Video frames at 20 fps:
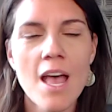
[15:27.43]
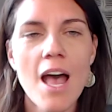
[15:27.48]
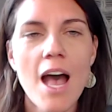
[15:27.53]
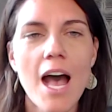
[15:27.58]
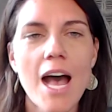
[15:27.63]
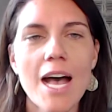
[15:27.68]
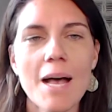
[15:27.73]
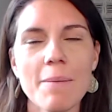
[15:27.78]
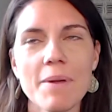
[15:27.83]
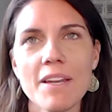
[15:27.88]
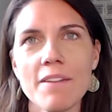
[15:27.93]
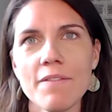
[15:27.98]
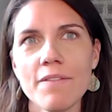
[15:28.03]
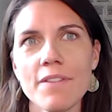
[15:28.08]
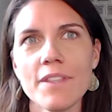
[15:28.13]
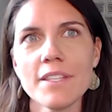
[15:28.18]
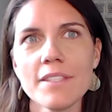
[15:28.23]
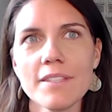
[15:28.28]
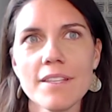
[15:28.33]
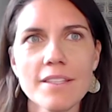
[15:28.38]
And if
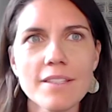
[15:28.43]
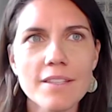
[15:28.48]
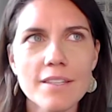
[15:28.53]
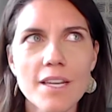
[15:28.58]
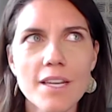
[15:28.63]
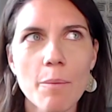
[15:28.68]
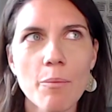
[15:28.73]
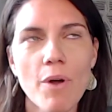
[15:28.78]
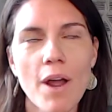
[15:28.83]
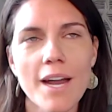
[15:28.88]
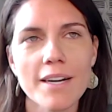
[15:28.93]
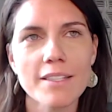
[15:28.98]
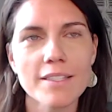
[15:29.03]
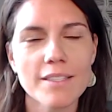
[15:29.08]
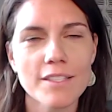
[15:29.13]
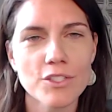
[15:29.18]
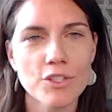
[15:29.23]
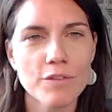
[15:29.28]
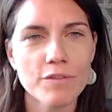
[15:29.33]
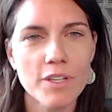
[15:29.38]
this isn't a practice
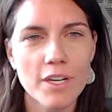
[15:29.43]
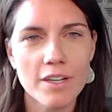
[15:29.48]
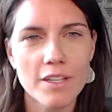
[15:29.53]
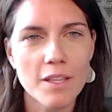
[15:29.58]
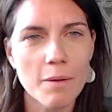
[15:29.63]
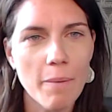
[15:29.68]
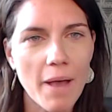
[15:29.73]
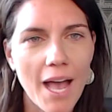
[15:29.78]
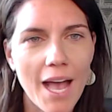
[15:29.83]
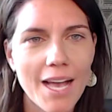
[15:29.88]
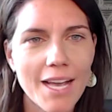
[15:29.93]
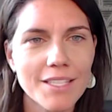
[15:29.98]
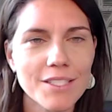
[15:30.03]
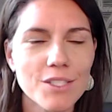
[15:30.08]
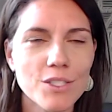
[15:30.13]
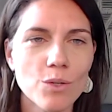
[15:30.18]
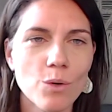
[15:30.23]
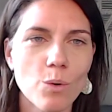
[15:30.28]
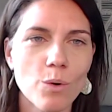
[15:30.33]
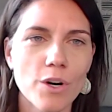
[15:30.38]
that you've done in the
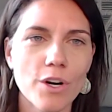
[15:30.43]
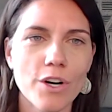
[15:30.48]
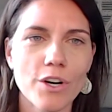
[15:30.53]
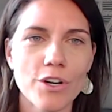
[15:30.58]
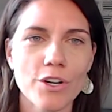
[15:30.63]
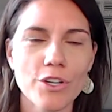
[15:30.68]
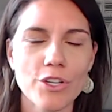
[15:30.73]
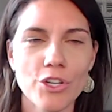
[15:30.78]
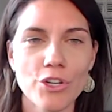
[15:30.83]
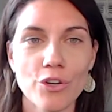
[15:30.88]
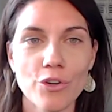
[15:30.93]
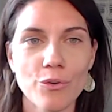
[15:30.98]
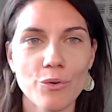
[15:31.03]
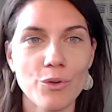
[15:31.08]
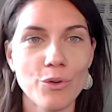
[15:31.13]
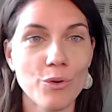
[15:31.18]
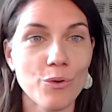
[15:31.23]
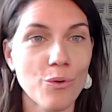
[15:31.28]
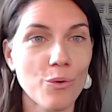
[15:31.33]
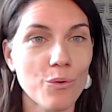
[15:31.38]
past, or,
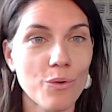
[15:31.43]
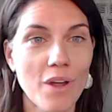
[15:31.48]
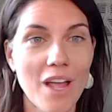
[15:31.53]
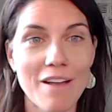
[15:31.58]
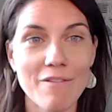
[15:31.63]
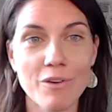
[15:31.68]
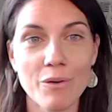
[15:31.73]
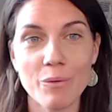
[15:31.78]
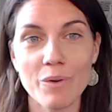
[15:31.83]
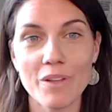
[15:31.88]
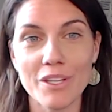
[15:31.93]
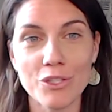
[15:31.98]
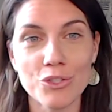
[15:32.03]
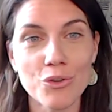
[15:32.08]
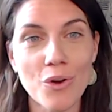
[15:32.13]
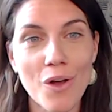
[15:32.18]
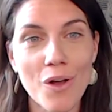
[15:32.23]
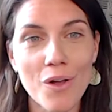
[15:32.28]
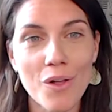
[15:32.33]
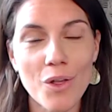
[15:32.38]
you don't ever really
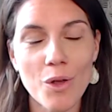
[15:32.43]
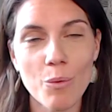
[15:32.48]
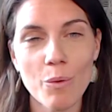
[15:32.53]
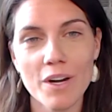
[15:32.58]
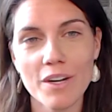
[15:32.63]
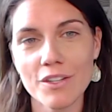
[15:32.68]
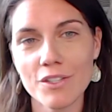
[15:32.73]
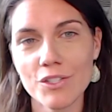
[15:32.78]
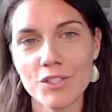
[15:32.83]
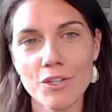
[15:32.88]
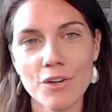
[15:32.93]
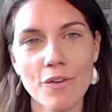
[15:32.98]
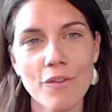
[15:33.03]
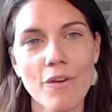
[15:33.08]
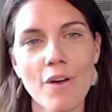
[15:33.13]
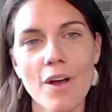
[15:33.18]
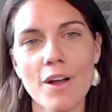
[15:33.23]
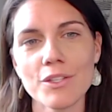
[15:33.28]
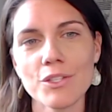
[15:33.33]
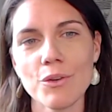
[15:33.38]
draw awareness to your
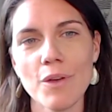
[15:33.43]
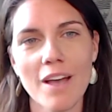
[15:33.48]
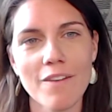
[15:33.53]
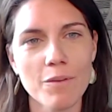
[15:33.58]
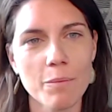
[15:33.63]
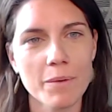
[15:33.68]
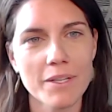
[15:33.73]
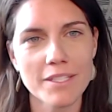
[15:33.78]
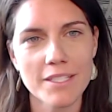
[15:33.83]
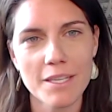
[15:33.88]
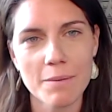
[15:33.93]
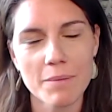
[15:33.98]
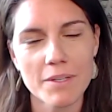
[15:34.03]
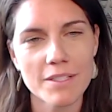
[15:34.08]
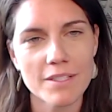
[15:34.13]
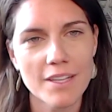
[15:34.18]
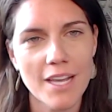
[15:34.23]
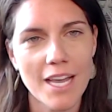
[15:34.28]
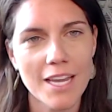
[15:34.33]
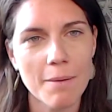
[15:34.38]
thoughts, you haven't been deep
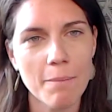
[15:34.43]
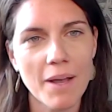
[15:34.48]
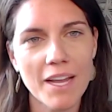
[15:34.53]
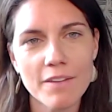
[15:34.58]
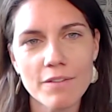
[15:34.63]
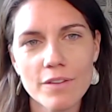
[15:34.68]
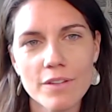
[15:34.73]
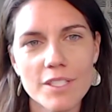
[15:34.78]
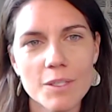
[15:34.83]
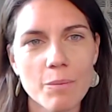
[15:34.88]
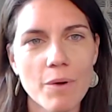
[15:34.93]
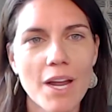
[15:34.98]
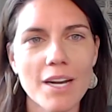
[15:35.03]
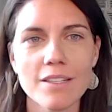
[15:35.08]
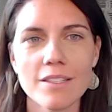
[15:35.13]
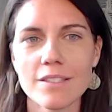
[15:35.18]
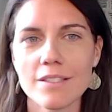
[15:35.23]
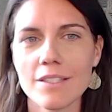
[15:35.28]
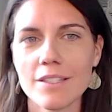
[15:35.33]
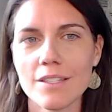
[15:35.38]
into kind of mindfulness
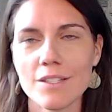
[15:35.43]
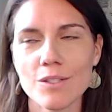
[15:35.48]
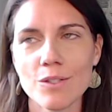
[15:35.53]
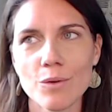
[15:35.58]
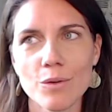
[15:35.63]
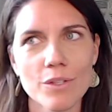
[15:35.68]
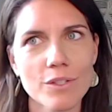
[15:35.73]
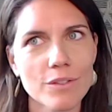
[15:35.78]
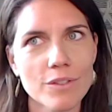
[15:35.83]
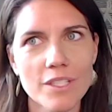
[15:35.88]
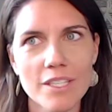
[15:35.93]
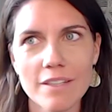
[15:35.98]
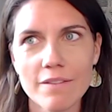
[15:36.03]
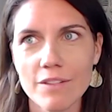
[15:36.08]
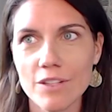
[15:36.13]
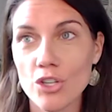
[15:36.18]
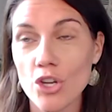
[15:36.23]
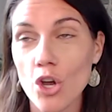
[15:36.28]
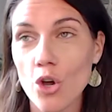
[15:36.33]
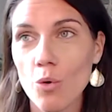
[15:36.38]
practices, or
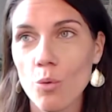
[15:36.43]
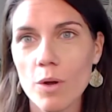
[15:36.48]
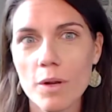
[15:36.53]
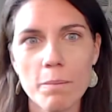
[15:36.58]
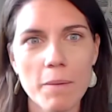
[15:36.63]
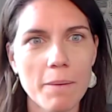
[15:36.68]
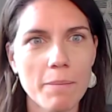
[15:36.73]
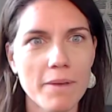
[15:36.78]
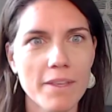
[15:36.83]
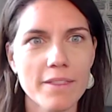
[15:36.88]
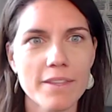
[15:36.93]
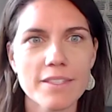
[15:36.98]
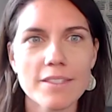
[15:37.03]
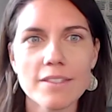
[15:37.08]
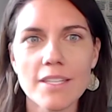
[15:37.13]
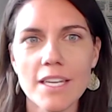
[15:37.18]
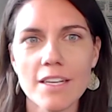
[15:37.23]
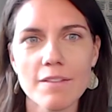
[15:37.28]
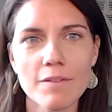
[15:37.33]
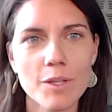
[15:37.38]
even know what maybe the
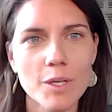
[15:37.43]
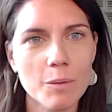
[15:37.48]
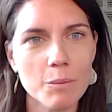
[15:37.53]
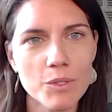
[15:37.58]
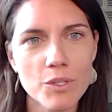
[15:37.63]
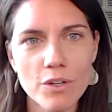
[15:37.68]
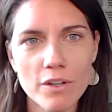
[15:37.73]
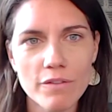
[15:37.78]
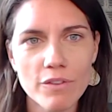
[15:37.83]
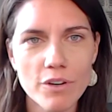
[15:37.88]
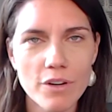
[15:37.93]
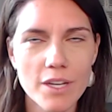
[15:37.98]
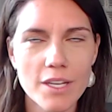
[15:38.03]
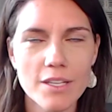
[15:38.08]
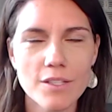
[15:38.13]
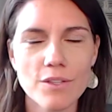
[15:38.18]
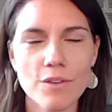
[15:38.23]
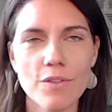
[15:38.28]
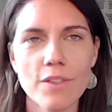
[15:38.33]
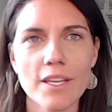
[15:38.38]
state of the observer
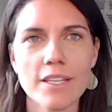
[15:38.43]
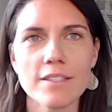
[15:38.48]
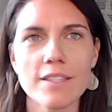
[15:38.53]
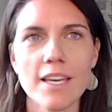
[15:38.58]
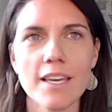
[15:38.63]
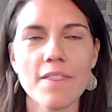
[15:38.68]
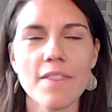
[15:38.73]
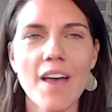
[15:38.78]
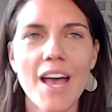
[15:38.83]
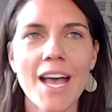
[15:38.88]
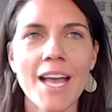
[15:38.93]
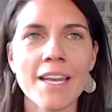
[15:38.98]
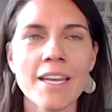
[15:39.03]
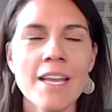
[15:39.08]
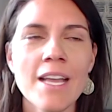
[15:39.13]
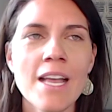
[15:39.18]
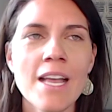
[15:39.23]
is, or things like that,